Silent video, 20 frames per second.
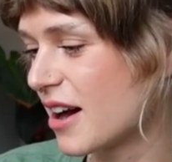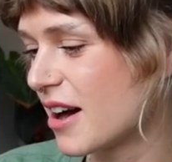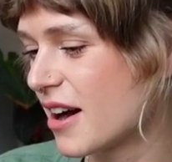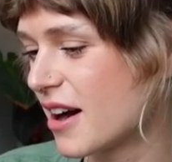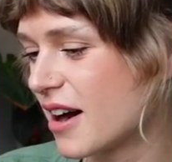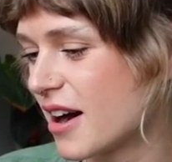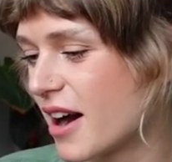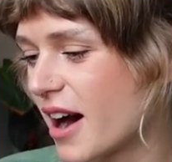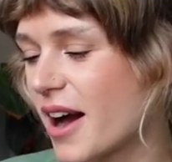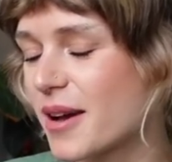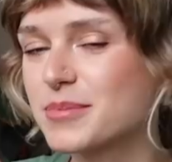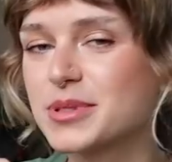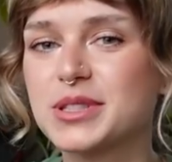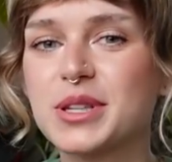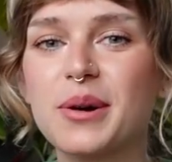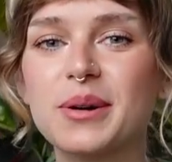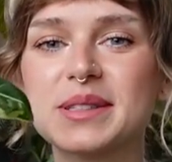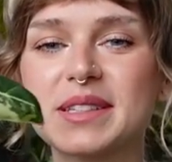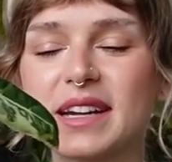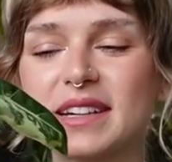I'm
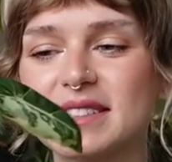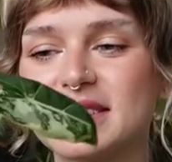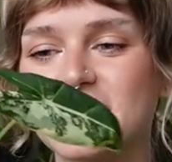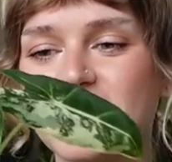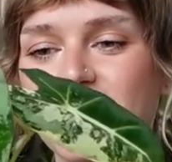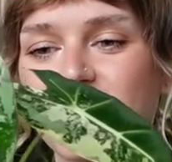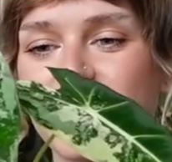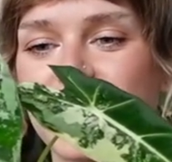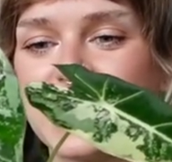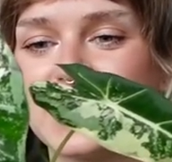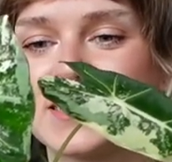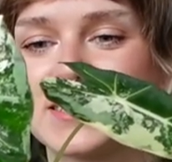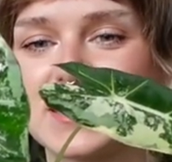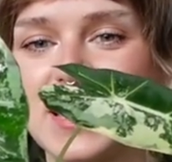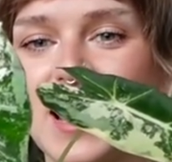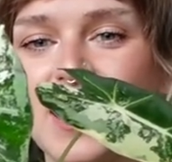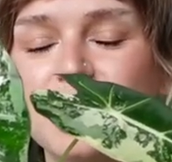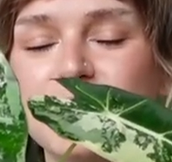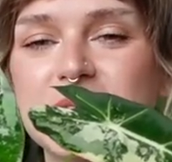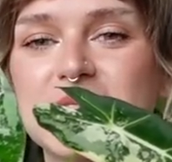so excited to grow this.
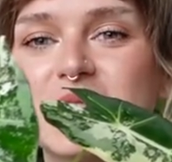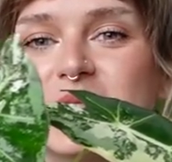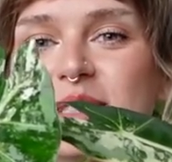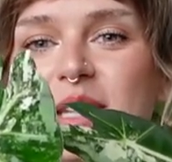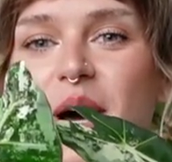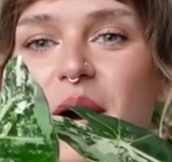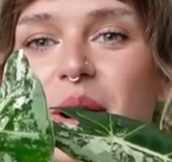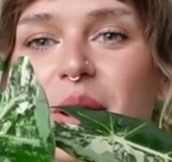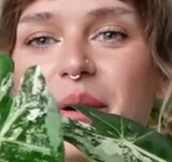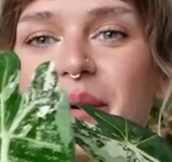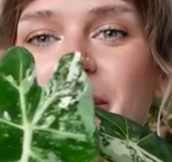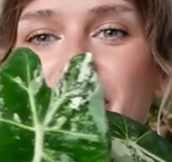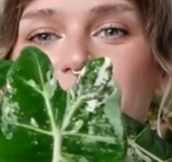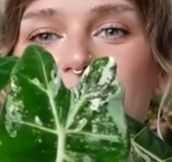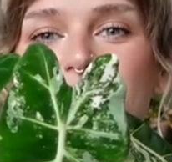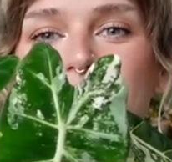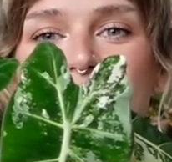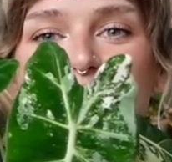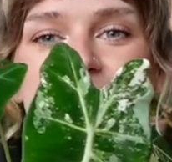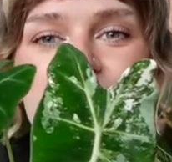I'm
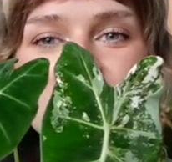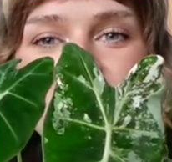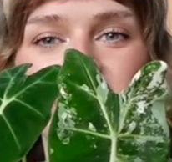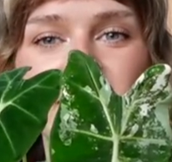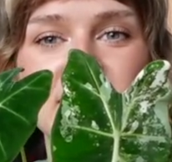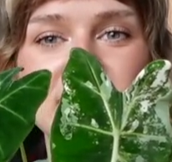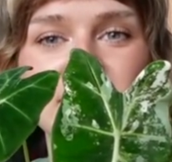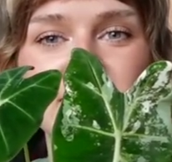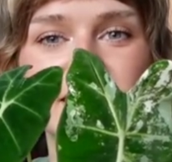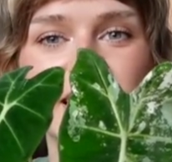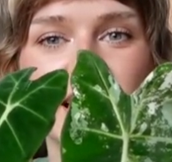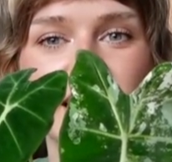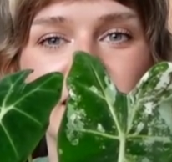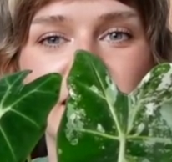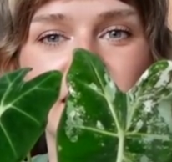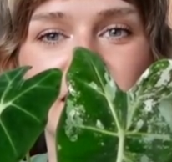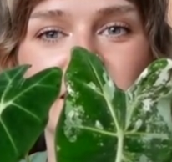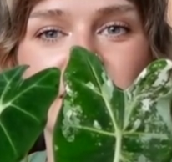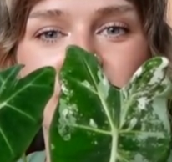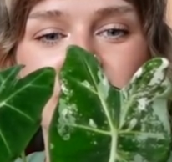so freaking
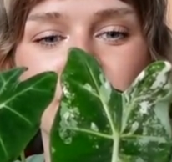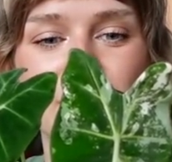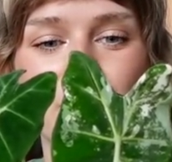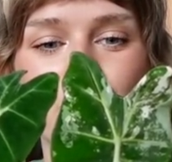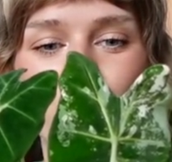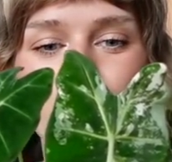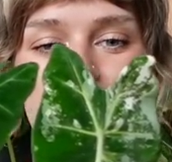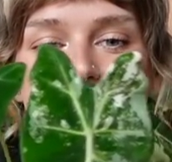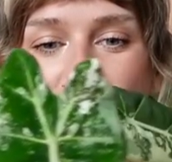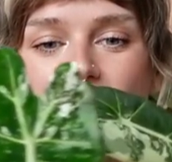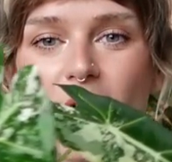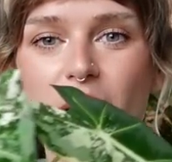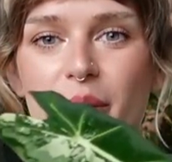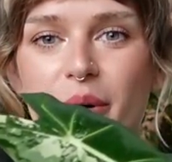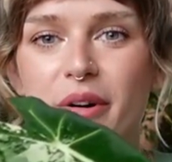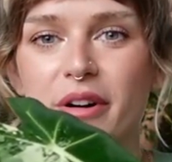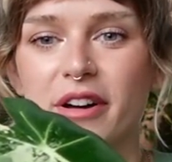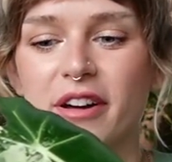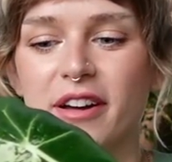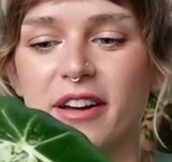excited.
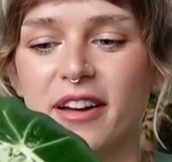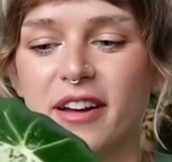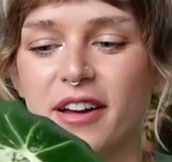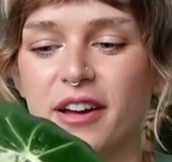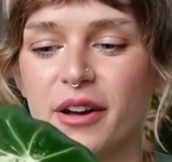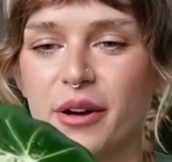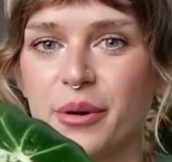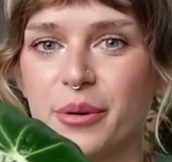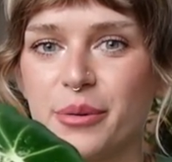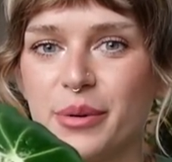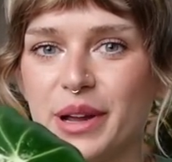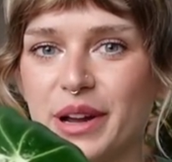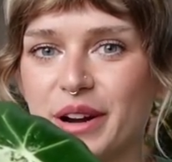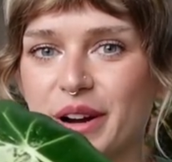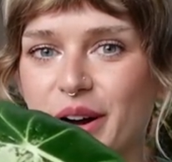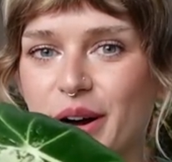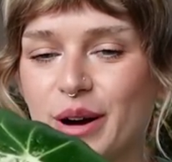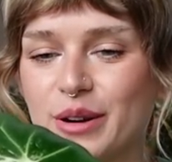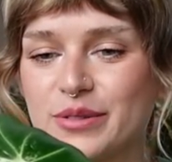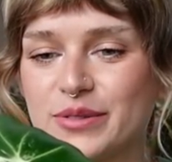Wow. We are
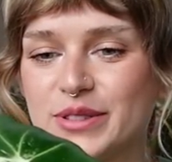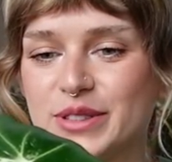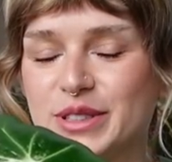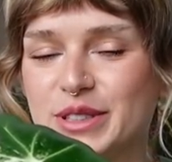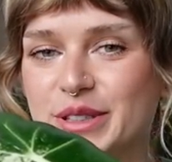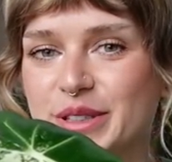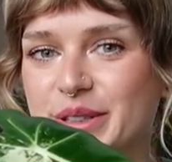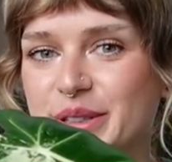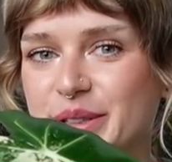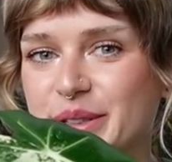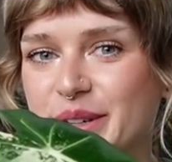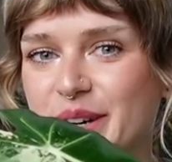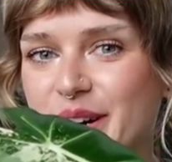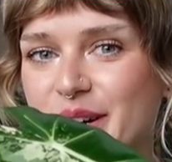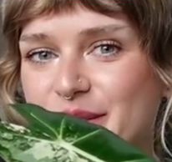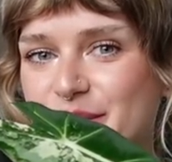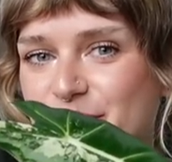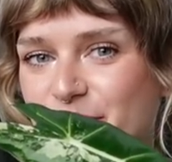off to a